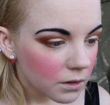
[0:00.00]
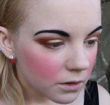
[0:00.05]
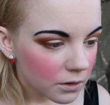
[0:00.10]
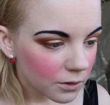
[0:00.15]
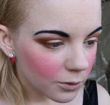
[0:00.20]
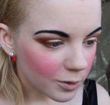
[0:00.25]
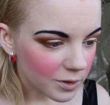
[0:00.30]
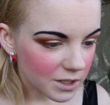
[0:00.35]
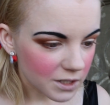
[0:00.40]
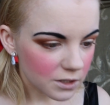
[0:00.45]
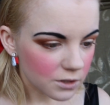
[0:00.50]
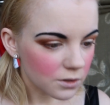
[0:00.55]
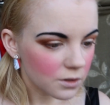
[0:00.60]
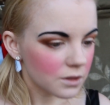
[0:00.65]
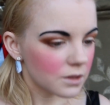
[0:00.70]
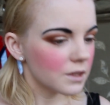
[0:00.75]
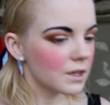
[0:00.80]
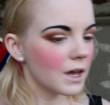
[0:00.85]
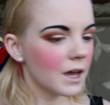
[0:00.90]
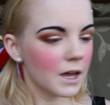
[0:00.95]
So once I do
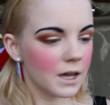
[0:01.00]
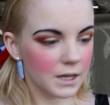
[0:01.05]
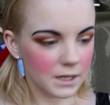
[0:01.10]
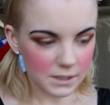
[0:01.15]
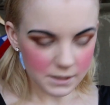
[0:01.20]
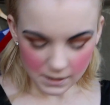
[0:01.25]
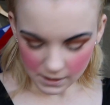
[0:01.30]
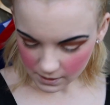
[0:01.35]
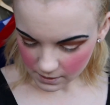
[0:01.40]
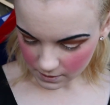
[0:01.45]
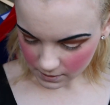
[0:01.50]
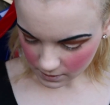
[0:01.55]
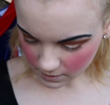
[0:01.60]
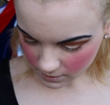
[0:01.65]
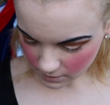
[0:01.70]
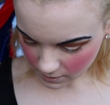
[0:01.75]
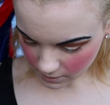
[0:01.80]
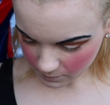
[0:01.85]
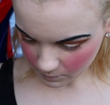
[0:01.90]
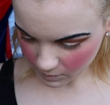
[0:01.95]
that,
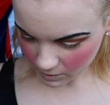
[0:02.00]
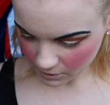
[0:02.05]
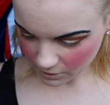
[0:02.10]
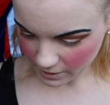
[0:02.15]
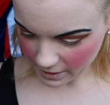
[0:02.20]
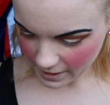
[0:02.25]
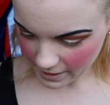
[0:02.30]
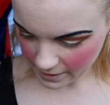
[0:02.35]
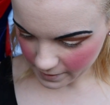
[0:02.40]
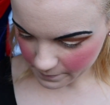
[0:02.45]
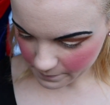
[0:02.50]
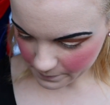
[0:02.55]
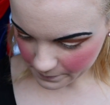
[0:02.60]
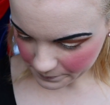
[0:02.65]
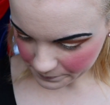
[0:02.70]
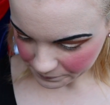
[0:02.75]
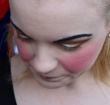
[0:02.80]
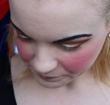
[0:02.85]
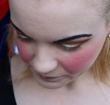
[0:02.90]
I'm gonna grab